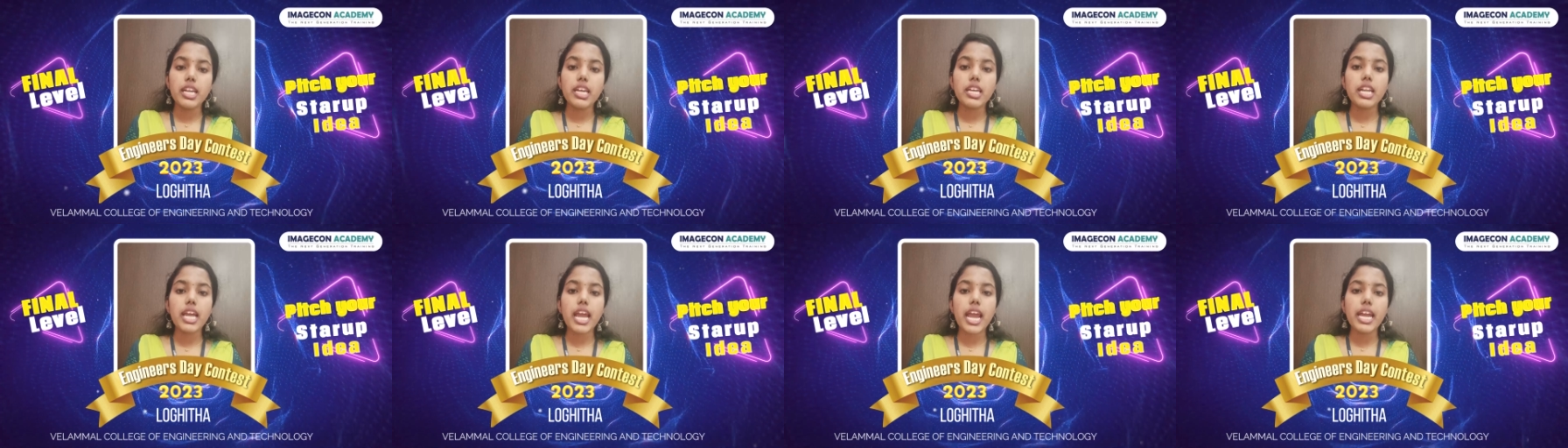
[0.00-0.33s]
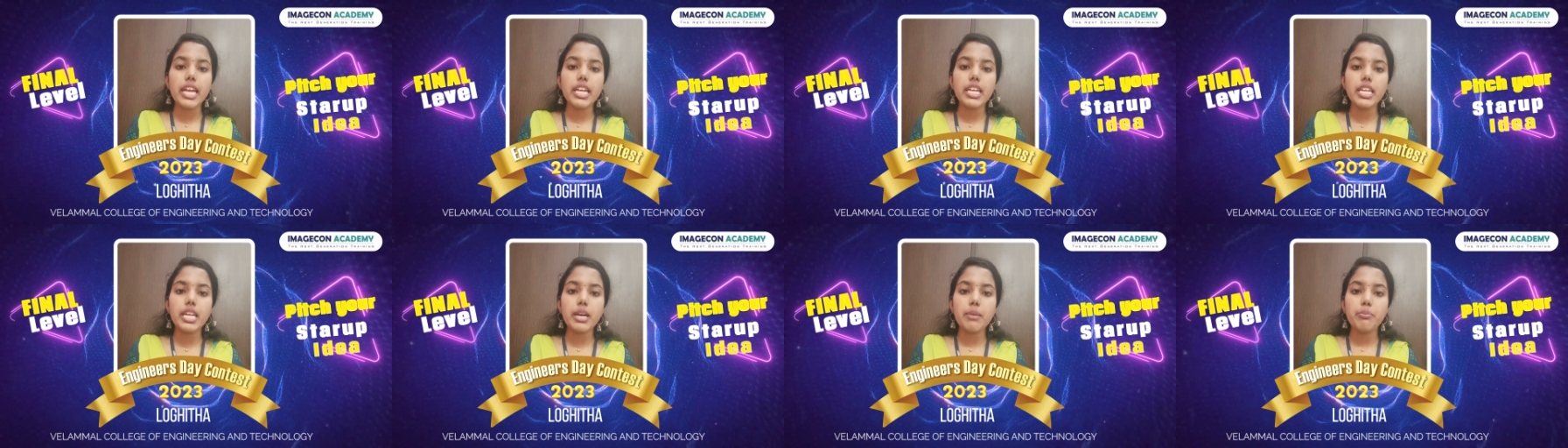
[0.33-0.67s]
are
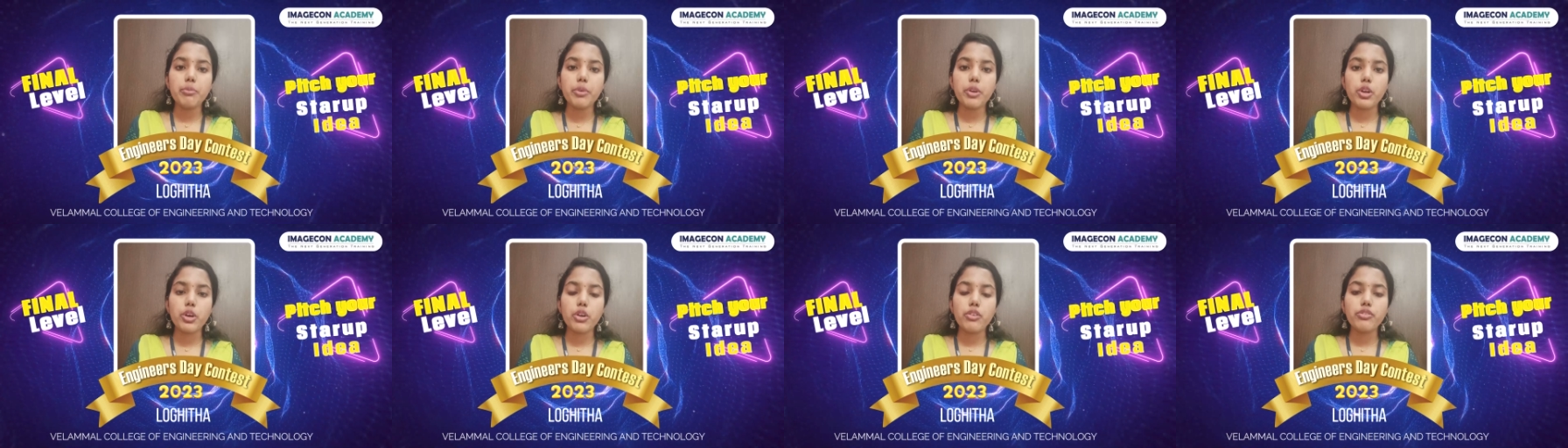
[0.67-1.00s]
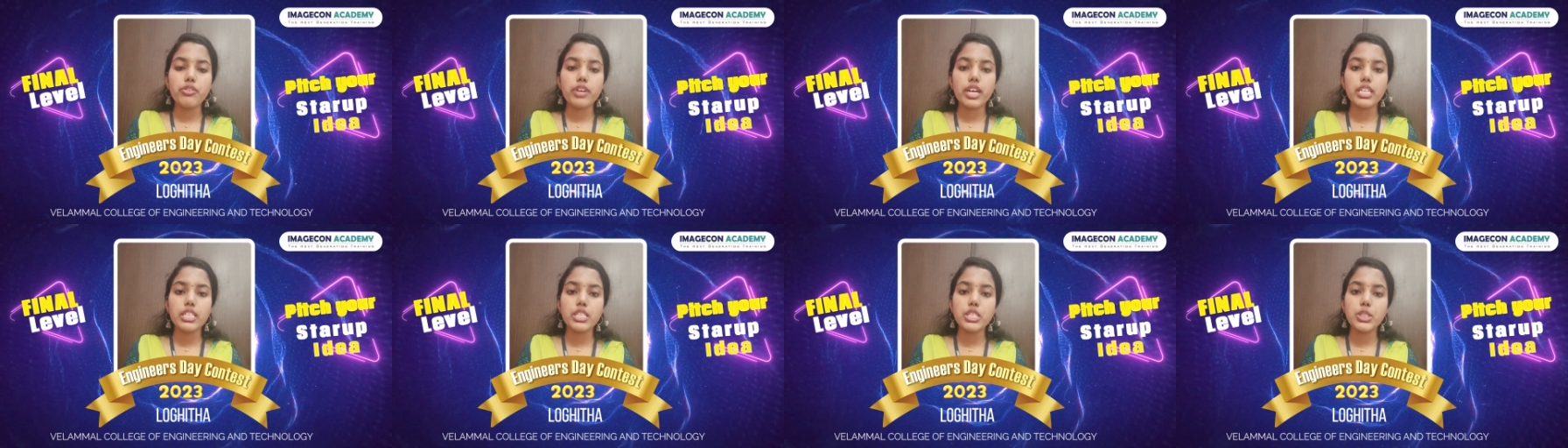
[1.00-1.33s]
n number of
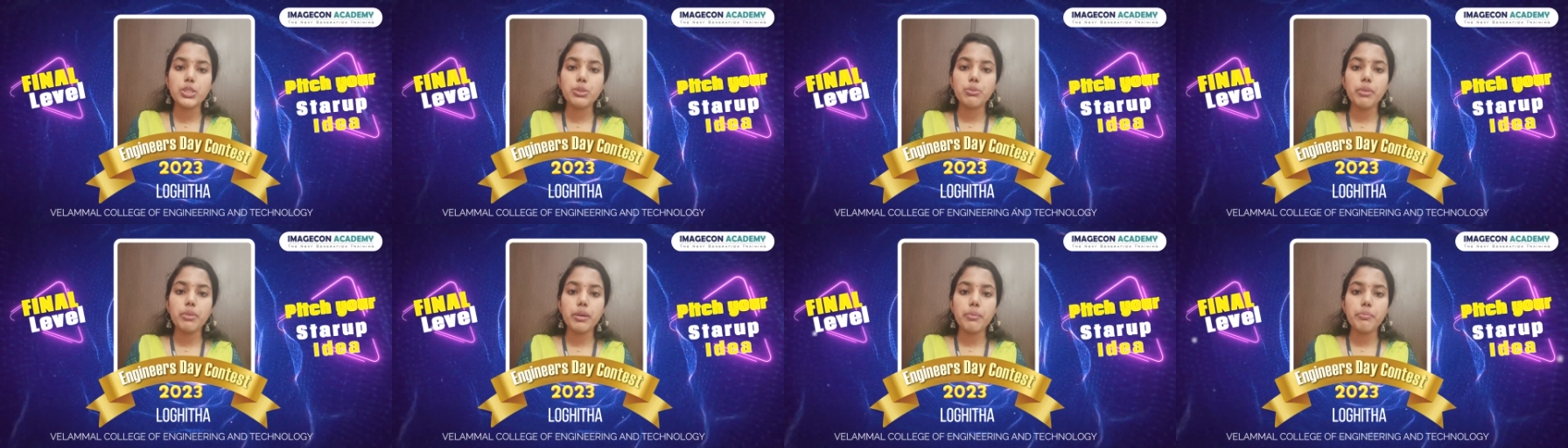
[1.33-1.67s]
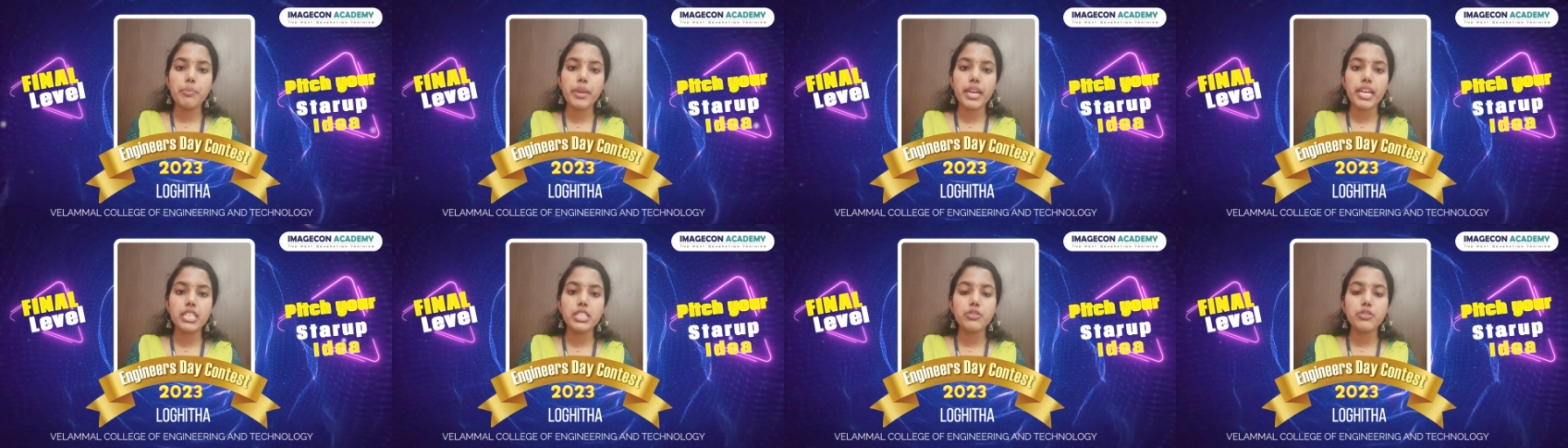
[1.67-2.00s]

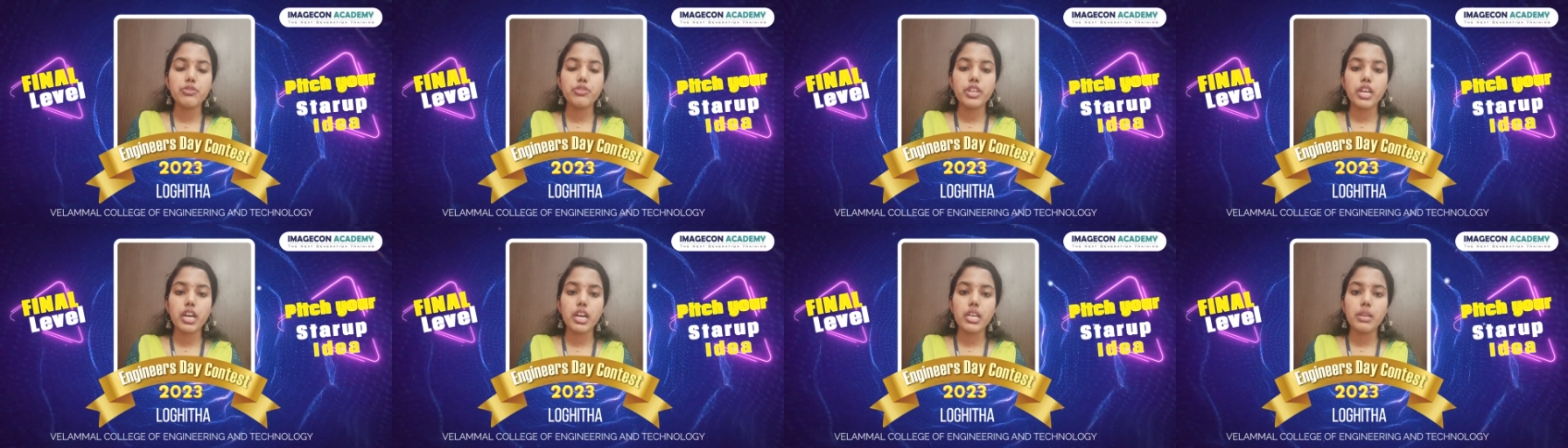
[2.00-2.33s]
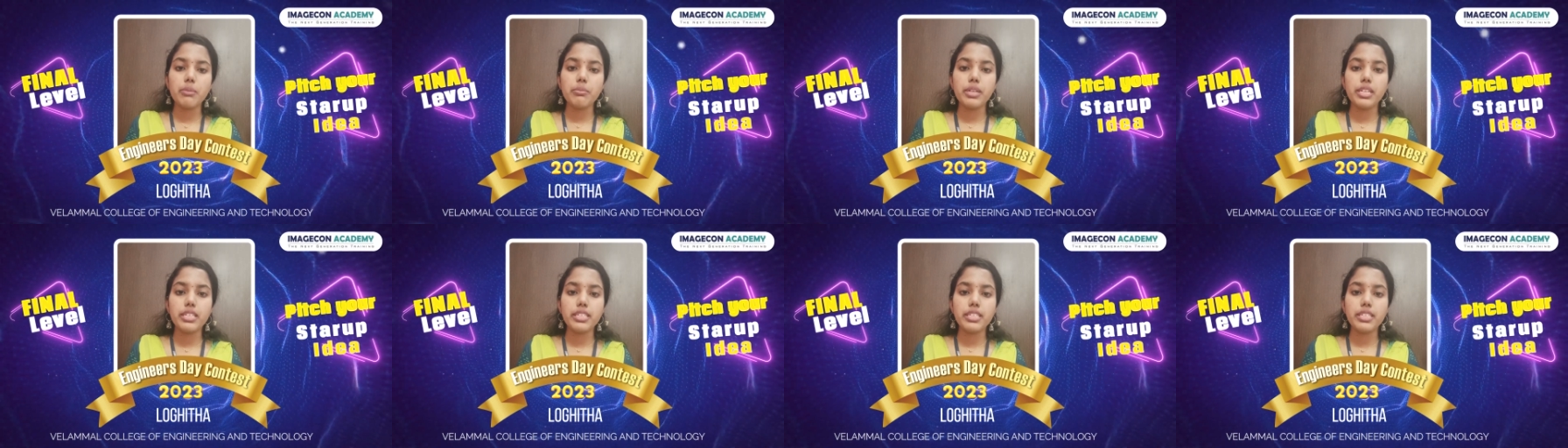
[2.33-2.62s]
consumer-based wearable